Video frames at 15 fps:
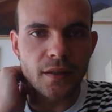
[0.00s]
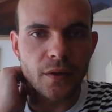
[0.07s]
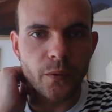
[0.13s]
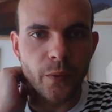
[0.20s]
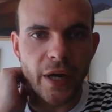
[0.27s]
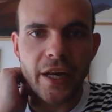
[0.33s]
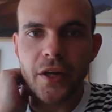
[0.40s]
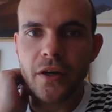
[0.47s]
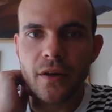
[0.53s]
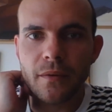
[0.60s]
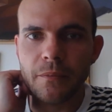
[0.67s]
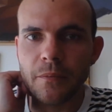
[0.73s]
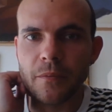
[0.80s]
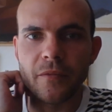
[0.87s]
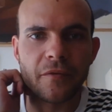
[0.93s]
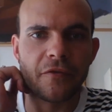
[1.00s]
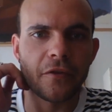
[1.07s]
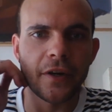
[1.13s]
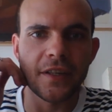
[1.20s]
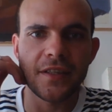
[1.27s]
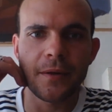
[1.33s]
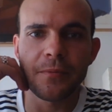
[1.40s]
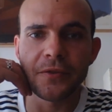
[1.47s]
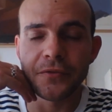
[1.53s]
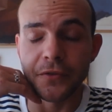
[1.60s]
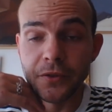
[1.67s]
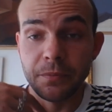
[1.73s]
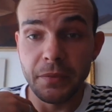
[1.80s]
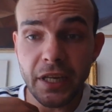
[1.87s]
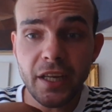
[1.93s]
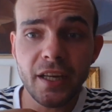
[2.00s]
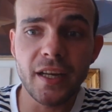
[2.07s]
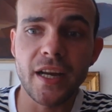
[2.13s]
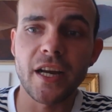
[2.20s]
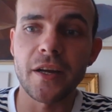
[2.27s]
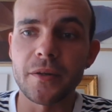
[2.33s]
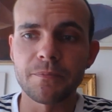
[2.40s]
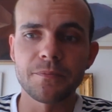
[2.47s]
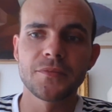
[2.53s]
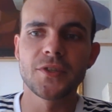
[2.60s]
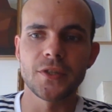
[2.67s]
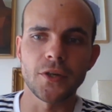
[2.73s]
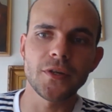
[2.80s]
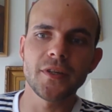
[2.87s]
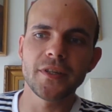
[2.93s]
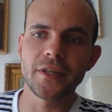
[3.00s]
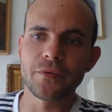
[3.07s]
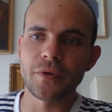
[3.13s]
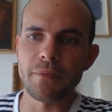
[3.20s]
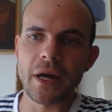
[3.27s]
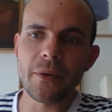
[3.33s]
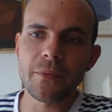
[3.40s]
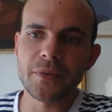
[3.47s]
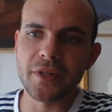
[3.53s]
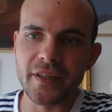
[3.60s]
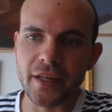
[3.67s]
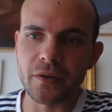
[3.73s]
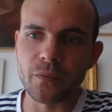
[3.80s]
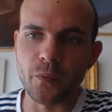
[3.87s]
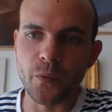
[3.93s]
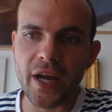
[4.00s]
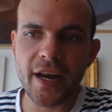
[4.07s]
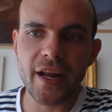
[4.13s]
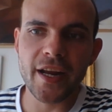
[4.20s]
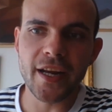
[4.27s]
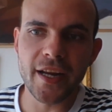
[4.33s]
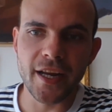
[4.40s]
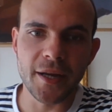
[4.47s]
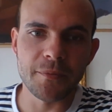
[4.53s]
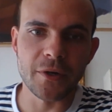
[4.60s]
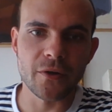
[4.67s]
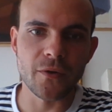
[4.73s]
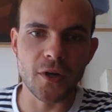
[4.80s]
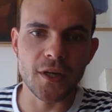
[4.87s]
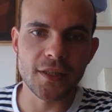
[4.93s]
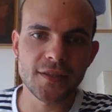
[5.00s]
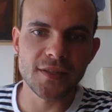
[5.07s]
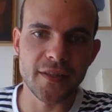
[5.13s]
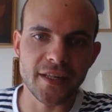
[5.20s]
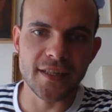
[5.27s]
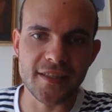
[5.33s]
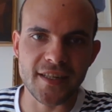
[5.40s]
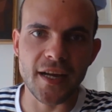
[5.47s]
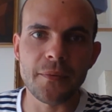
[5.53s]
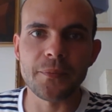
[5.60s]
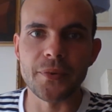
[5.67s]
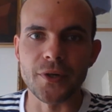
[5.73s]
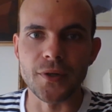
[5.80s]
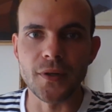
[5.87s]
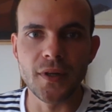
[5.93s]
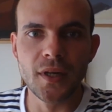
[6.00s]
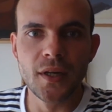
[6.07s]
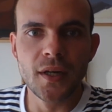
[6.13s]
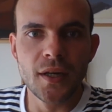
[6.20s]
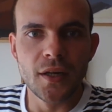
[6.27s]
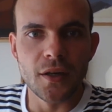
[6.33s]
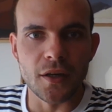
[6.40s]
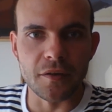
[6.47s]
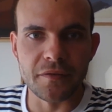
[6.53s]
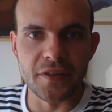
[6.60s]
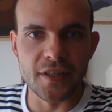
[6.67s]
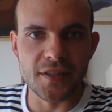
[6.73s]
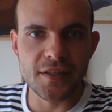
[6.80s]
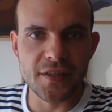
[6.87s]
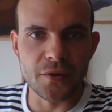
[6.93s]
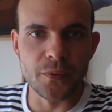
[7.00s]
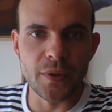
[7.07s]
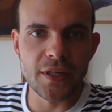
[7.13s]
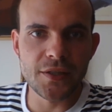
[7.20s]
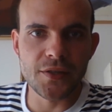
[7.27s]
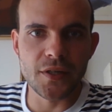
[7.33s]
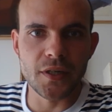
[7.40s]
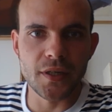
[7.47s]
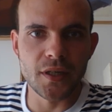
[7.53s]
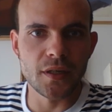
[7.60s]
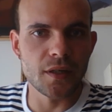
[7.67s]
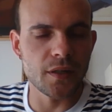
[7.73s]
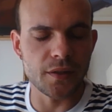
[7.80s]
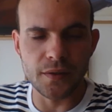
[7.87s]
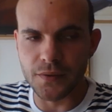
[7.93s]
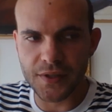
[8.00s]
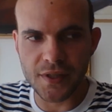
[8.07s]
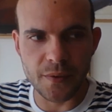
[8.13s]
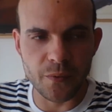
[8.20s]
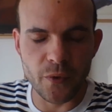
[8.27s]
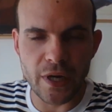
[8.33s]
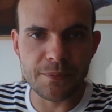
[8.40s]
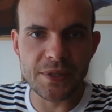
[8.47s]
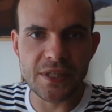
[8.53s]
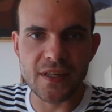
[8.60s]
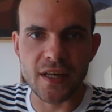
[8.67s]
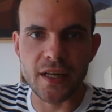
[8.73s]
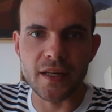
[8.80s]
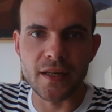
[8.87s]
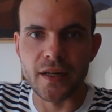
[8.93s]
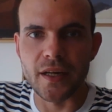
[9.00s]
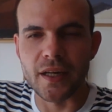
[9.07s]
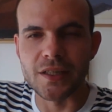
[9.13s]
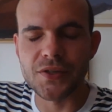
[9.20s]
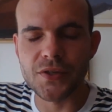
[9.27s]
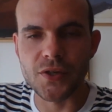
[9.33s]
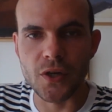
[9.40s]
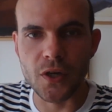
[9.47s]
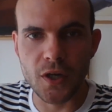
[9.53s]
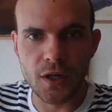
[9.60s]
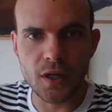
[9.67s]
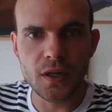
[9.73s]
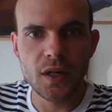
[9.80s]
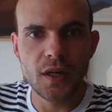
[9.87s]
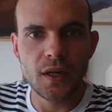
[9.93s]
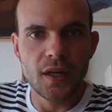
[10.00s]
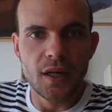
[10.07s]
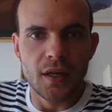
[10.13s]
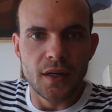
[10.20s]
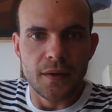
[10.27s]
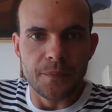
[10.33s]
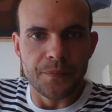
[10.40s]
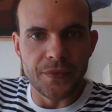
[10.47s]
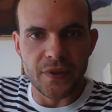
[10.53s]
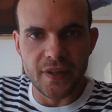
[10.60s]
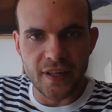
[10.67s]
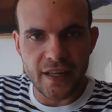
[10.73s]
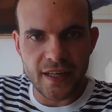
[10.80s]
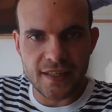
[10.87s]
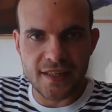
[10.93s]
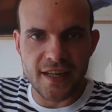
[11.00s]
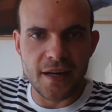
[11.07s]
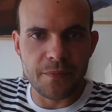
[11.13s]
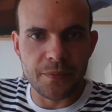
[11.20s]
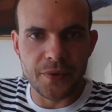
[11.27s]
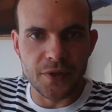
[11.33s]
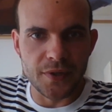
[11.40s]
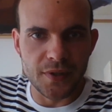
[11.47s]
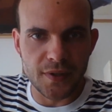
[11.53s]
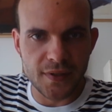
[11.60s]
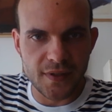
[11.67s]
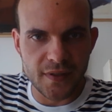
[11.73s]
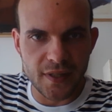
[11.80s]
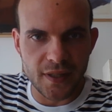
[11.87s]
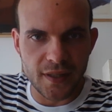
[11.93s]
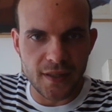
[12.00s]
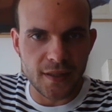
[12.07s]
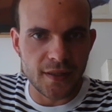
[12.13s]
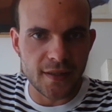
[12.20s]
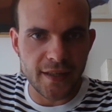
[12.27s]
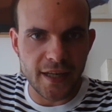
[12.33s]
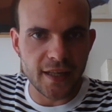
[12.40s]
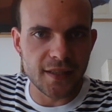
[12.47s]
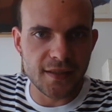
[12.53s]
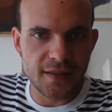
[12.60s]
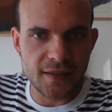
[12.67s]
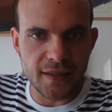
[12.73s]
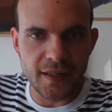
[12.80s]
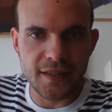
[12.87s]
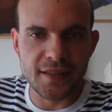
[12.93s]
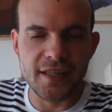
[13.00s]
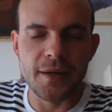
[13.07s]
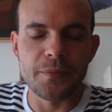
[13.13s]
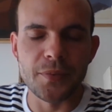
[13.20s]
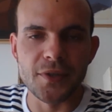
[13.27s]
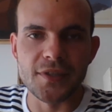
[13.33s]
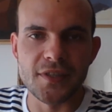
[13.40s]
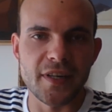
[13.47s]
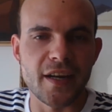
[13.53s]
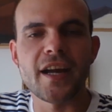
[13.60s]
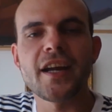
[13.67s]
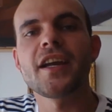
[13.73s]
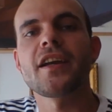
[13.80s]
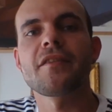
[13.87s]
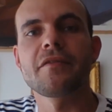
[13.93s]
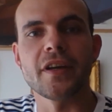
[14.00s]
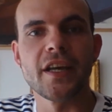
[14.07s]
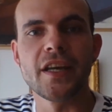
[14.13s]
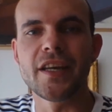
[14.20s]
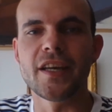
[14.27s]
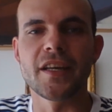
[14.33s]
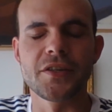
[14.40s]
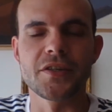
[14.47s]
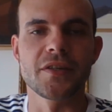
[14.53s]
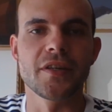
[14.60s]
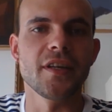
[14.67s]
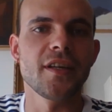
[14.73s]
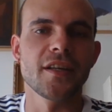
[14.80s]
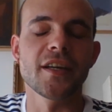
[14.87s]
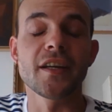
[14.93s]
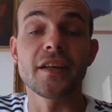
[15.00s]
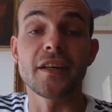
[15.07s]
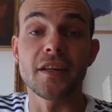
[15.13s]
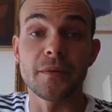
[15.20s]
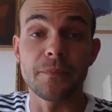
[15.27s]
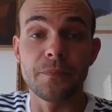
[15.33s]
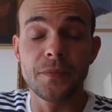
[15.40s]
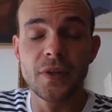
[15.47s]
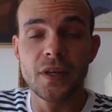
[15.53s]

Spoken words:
when you, for example, for me, I totally remember that when I came across an example of this, it was on some website, and I saw the examples, the text examples, and I have ADHD and